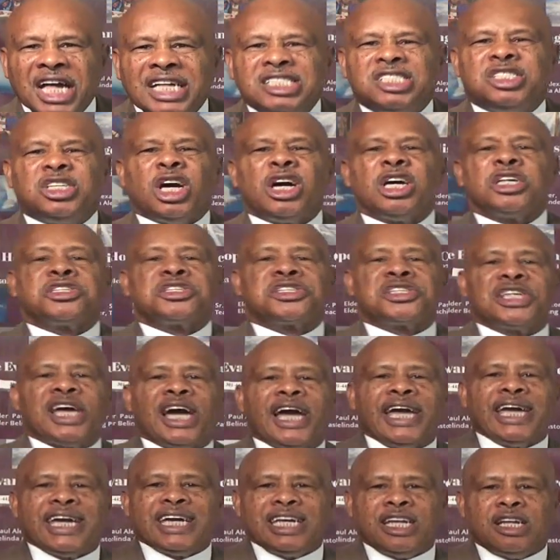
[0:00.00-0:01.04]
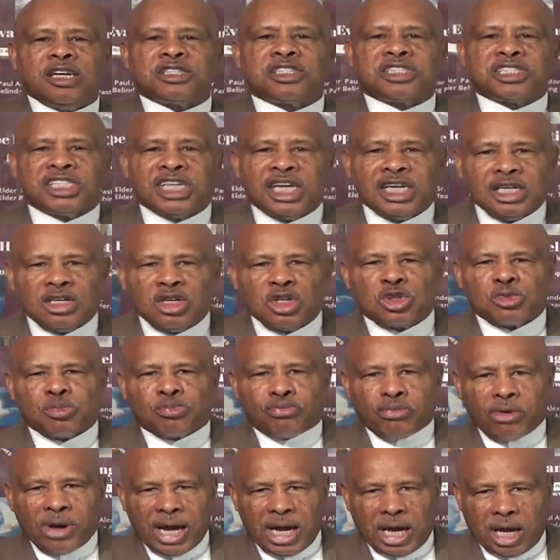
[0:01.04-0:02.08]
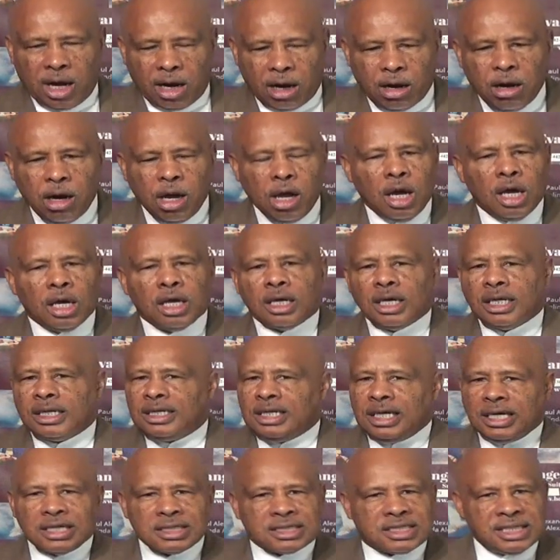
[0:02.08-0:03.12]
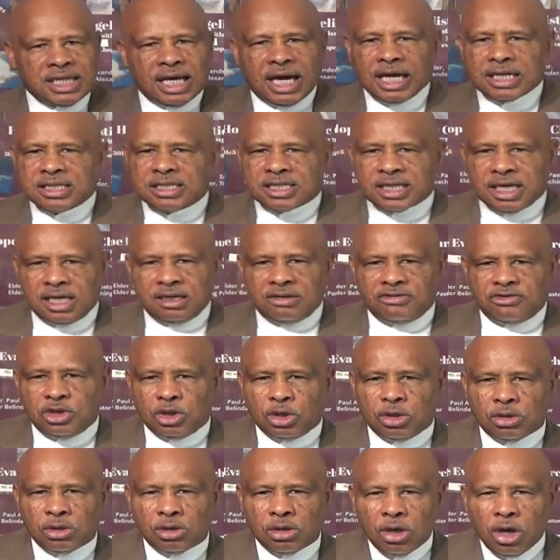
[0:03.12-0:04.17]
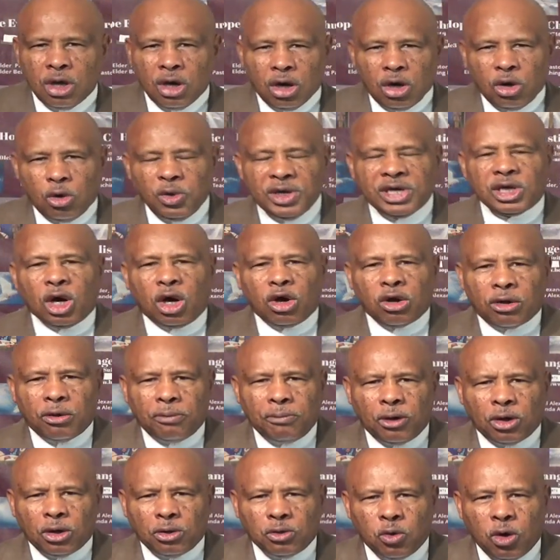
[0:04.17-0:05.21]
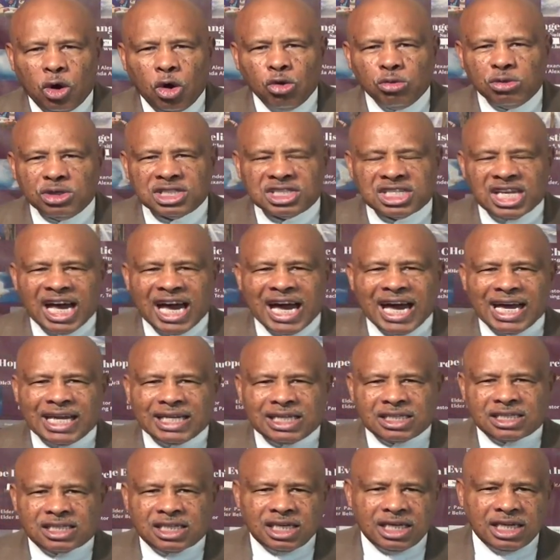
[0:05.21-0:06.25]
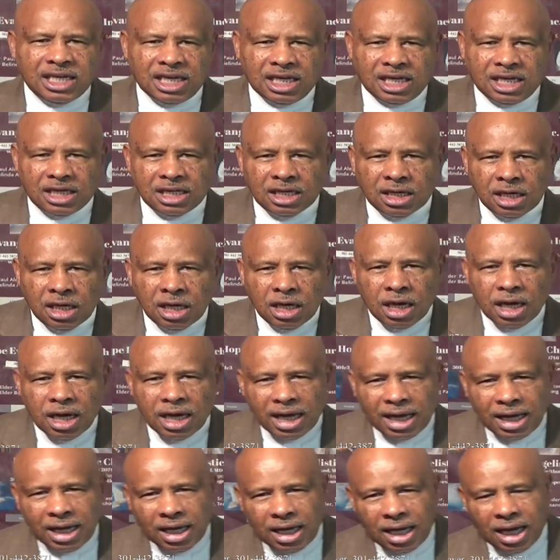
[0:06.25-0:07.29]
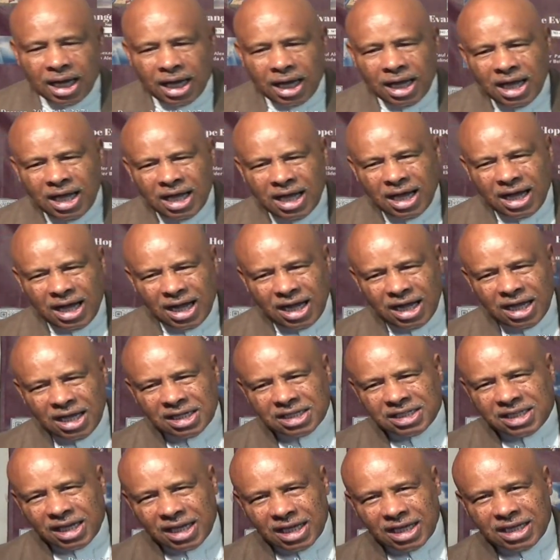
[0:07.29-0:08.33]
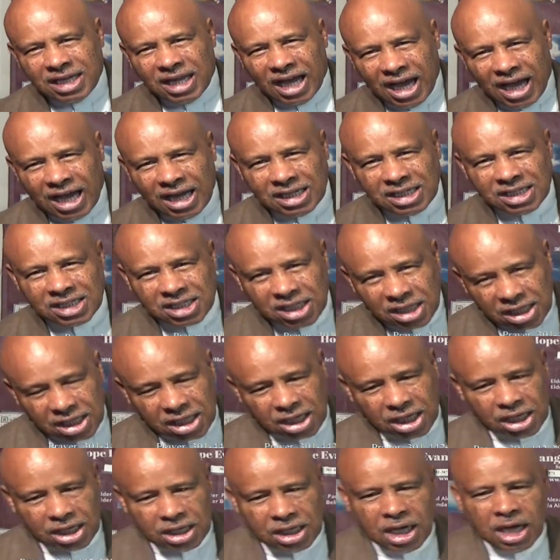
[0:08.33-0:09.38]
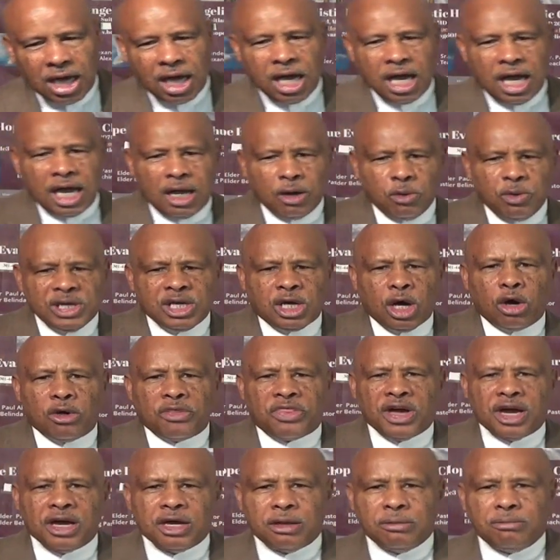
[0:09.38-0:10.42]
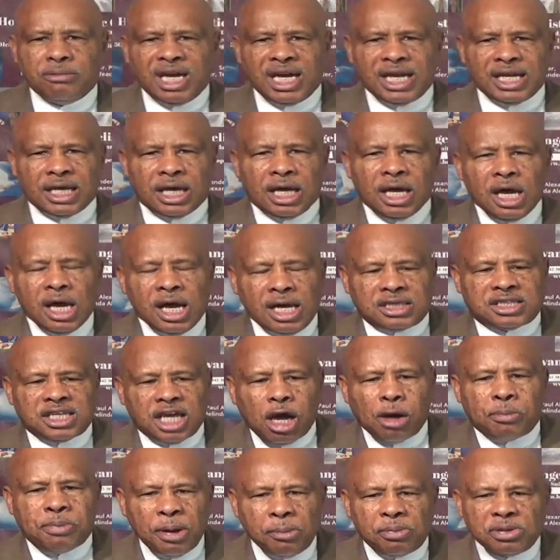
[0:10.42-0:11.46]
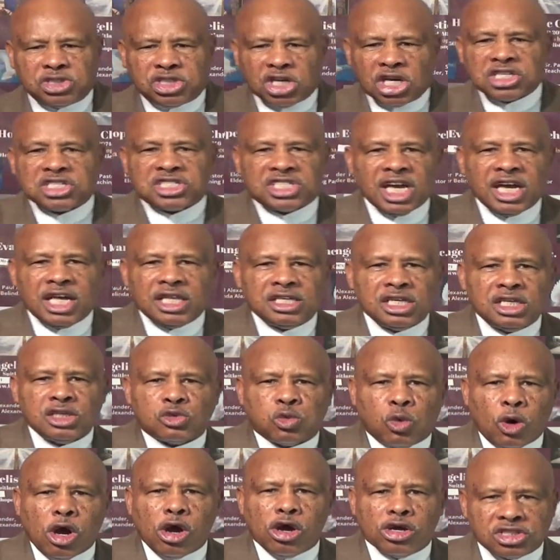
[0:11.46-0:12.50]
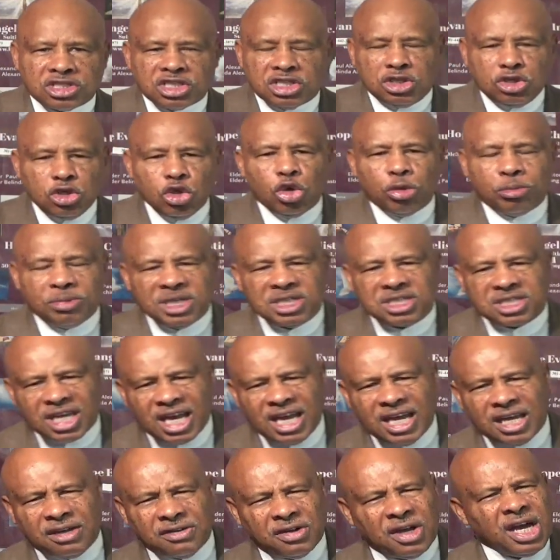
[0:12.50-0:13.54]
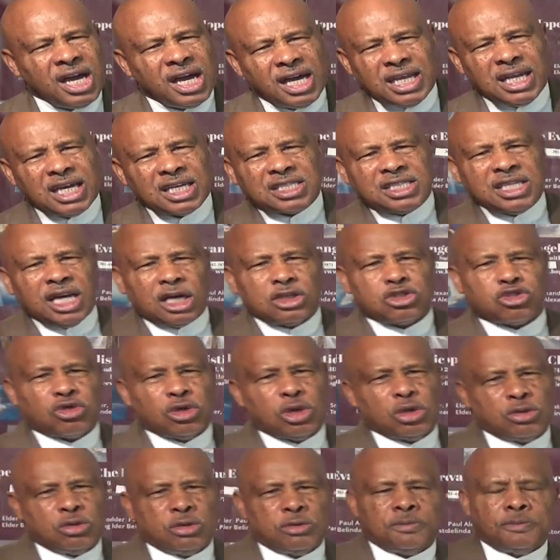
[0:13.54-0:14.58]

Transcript: Just saying a sinner's prayer does not save you. Or we go to Romans 9 and 10. 10, 9, and 10. Hey, we go there in a minute and tell people, just say these words and you'll be saved. And that's not true.